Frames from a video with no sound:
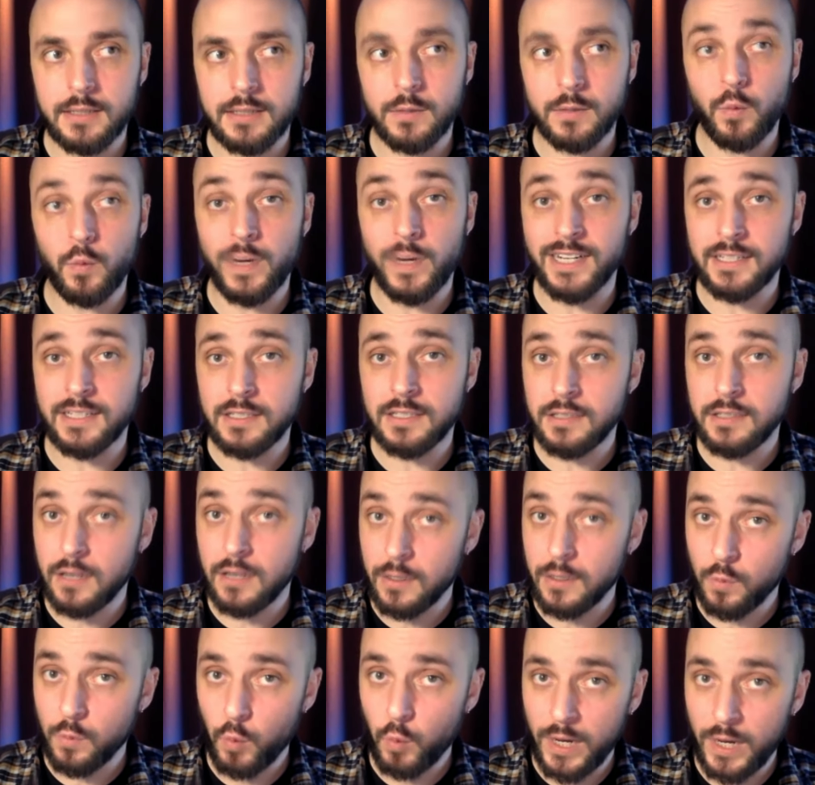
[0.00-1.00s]
when it's
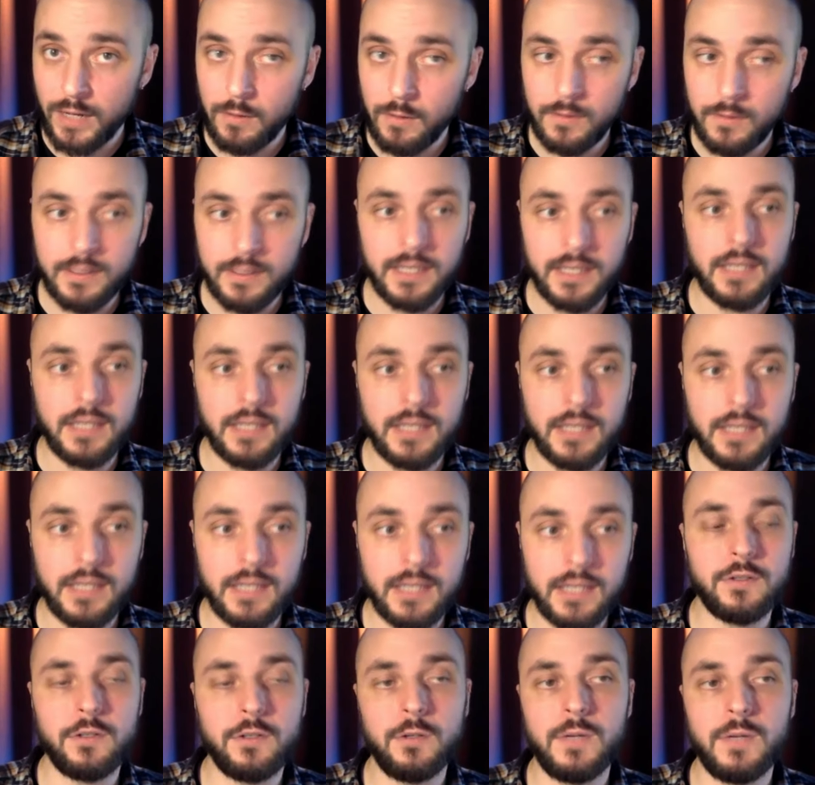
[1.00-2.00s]
done well, is
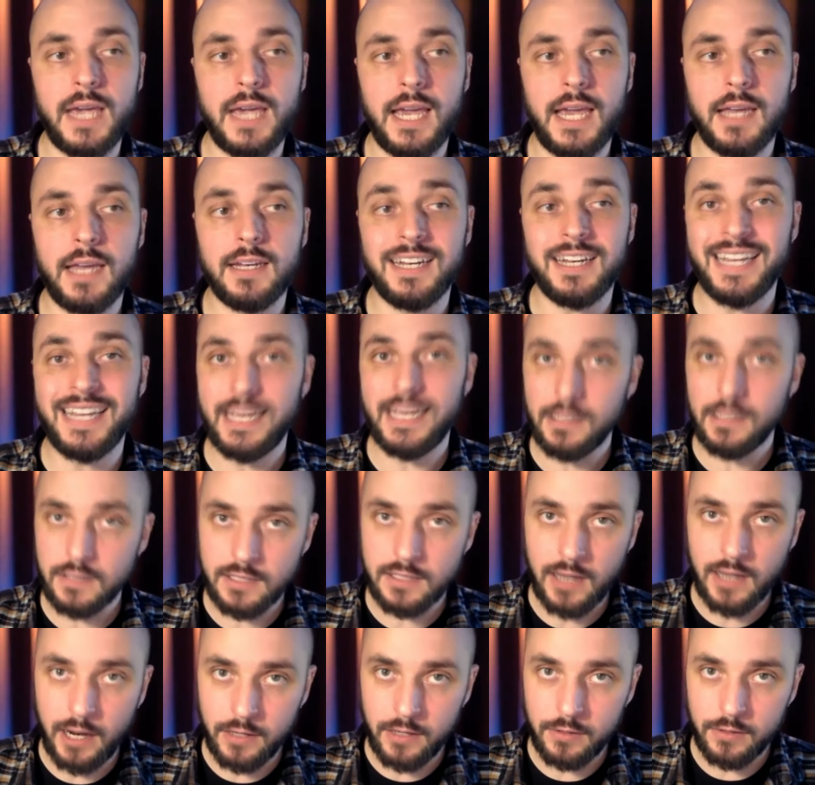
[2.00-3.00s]
to gain an
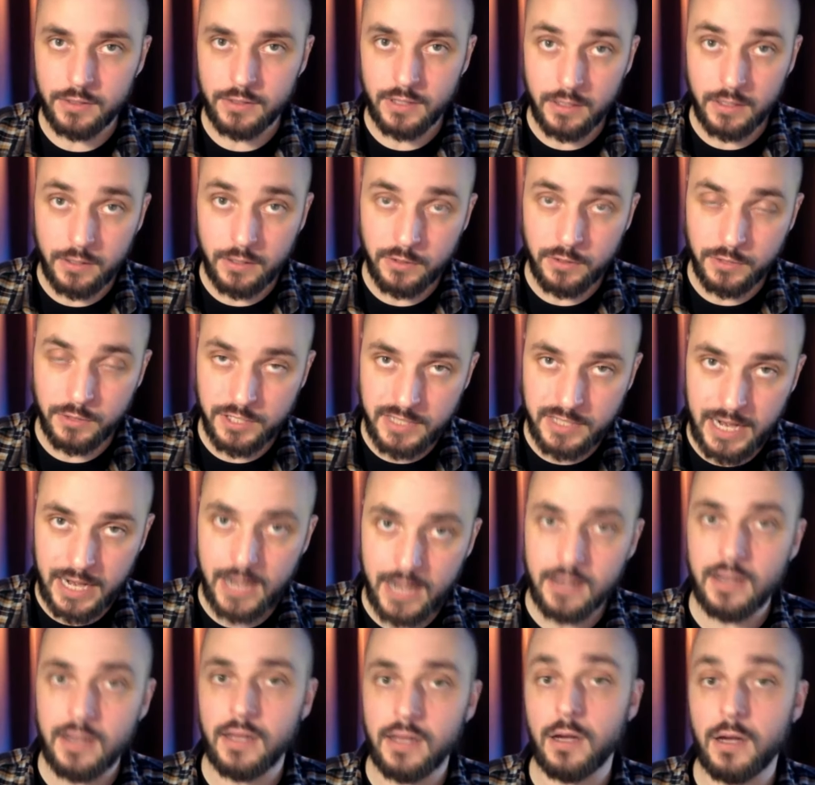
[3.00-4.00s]
insider's understanding